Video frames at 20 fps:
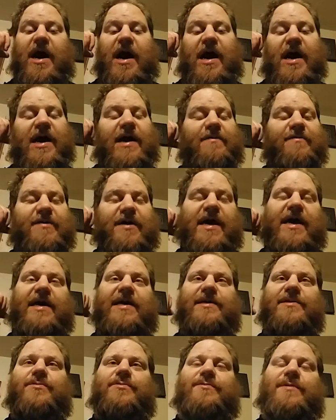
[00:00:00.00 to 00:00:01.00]
I
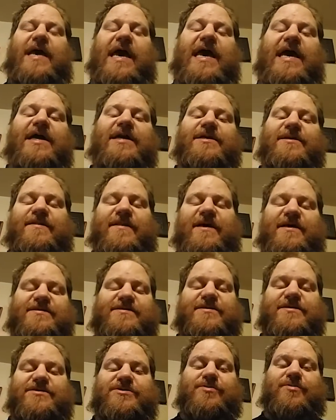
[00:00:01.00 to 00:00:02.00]
haven't handed that
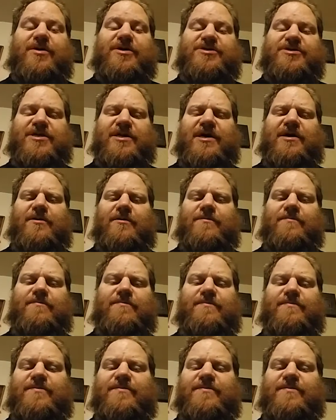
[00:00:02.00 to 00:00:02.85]
situation out.